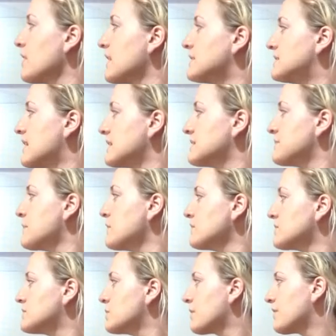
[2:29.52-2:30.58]
a decimal
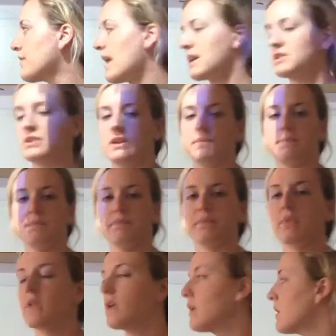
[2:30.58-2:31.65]
to a fraction.
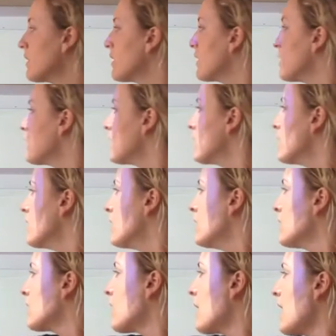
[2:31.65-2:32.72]

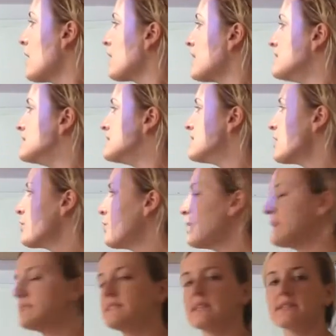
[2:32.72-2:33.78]
Go ahead and write
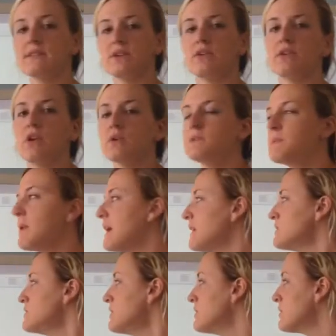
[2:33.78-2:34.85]
0.6 on your notes
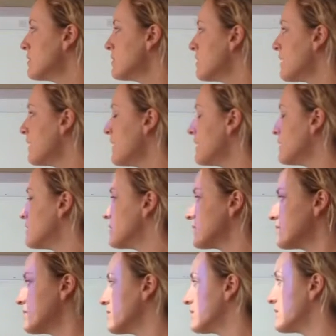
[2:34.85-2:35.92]
page, and then
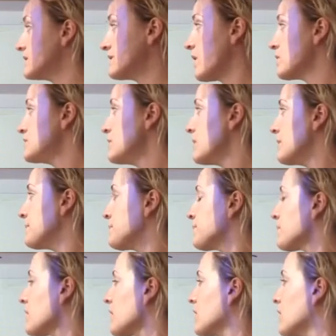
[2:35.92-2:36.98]
let's go to it.
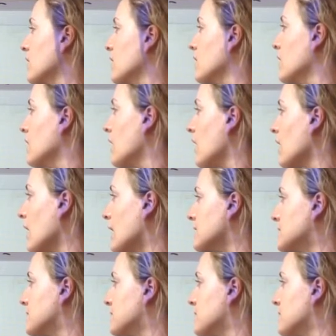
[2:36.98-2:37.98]
All right,